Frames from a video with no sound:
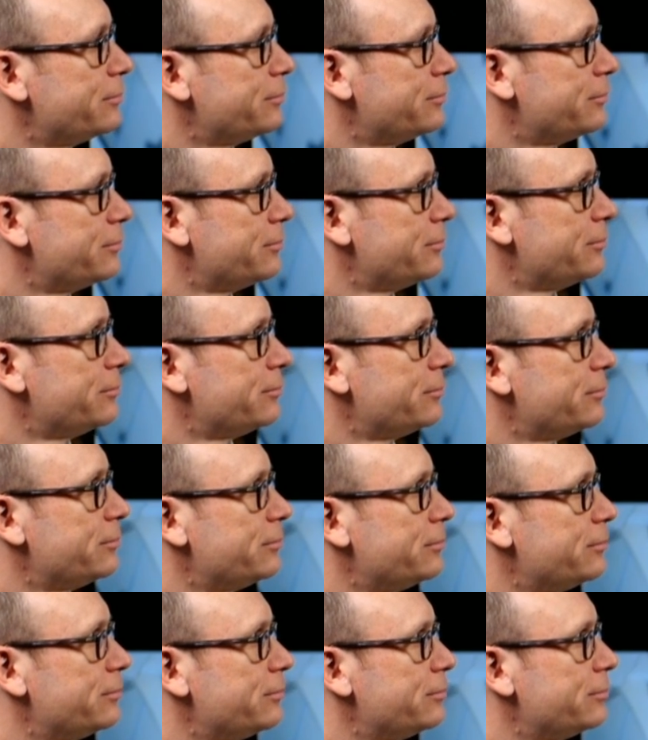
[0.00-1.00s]

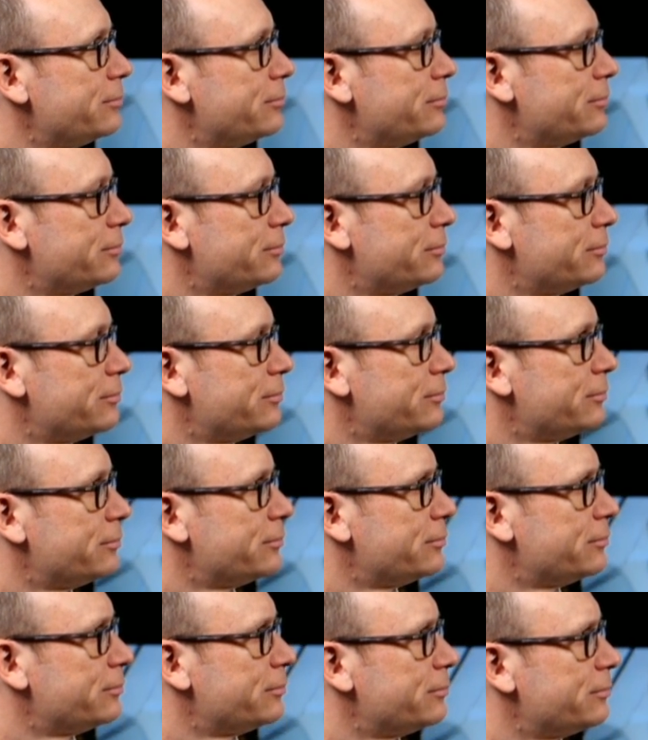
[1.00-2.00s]

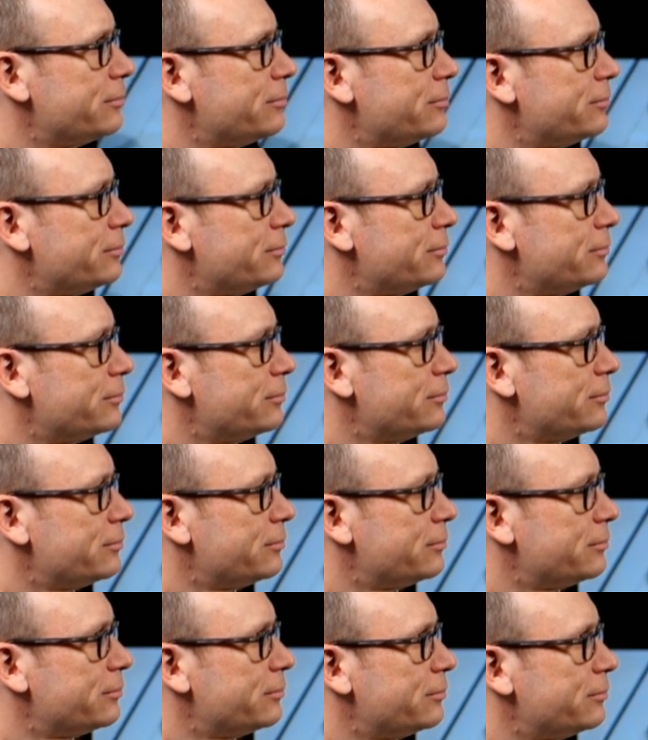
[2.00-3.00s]

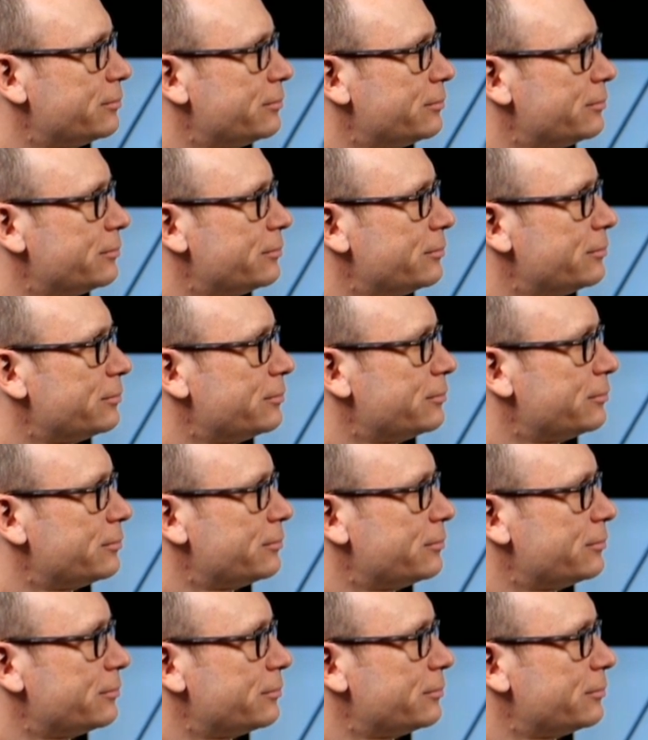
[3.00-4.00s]
This person isn't speaking.